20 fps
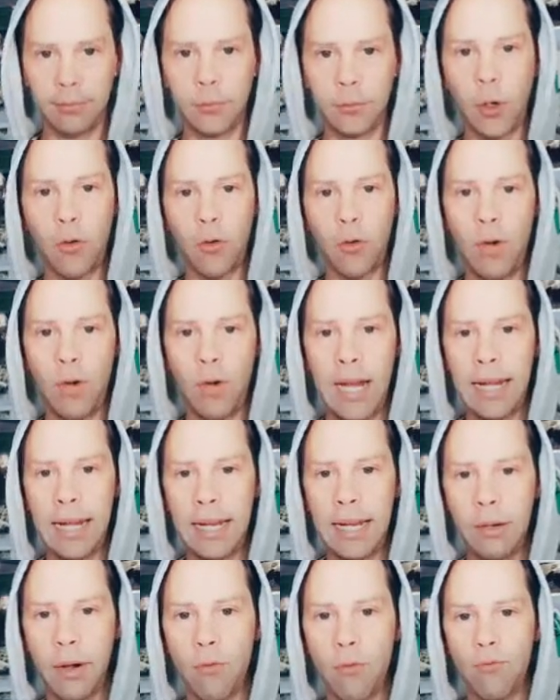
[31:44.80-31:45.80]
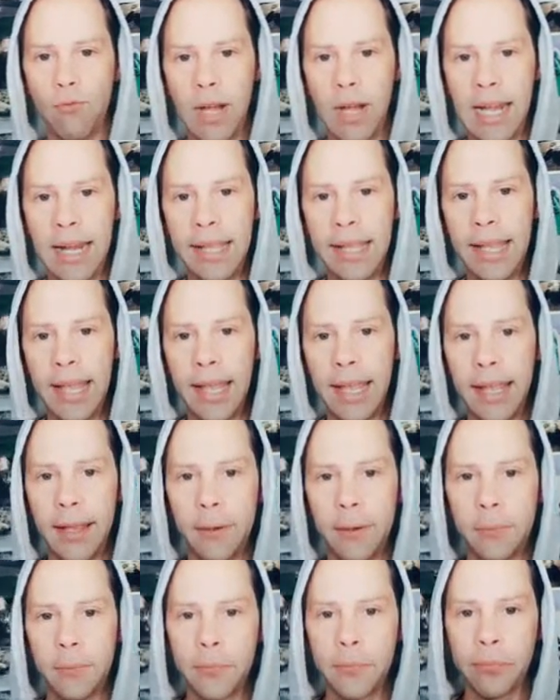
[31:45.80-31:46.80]
Not really. You don't really care.
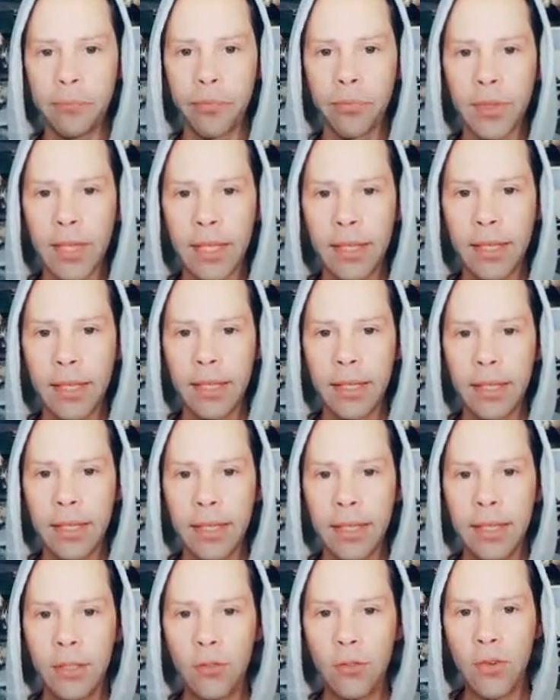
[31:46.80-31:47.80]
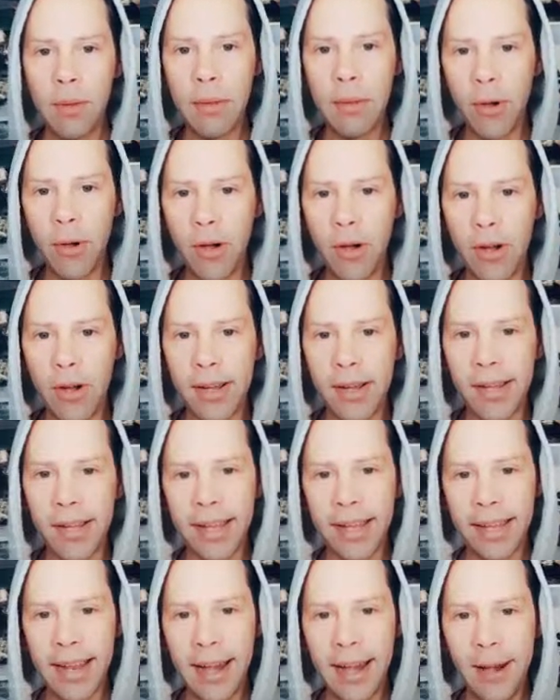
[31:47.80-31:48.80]
Streamy
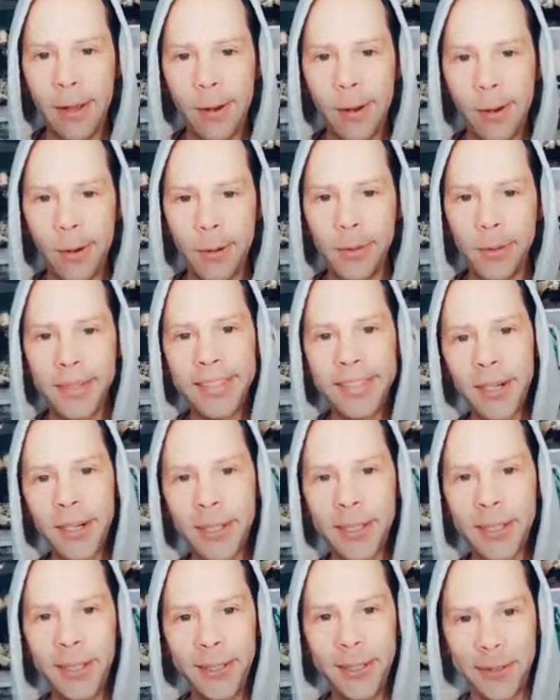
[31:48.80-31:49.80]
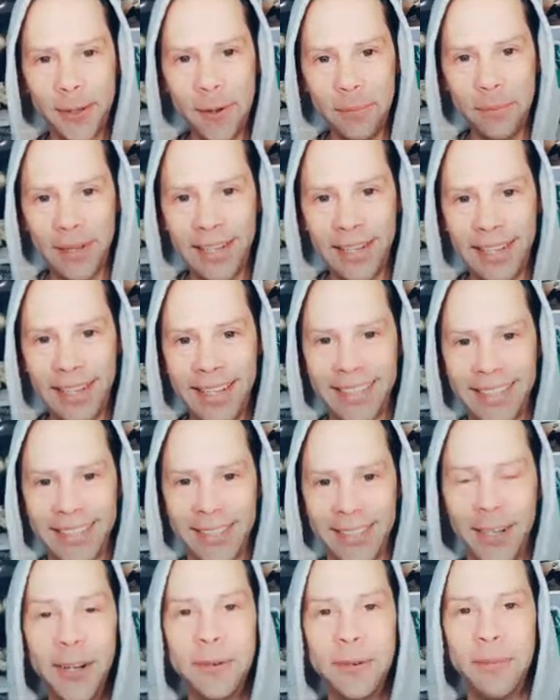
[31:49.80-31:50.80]
boy. Hello, Dr. Zuma.
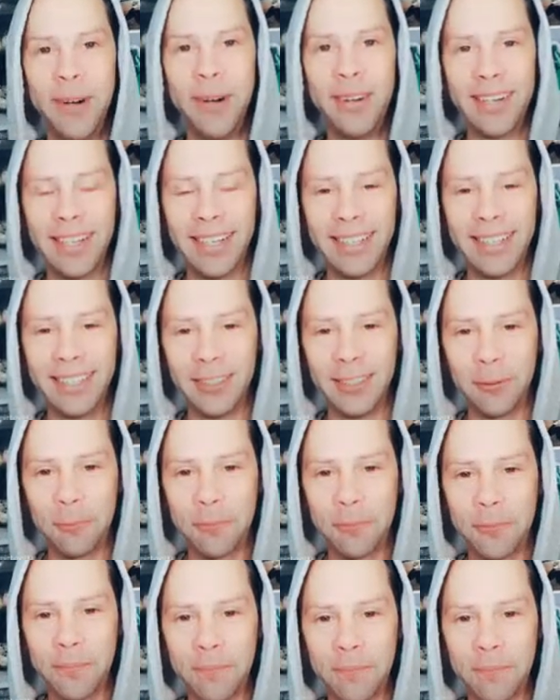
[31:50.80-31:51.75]
Good morning.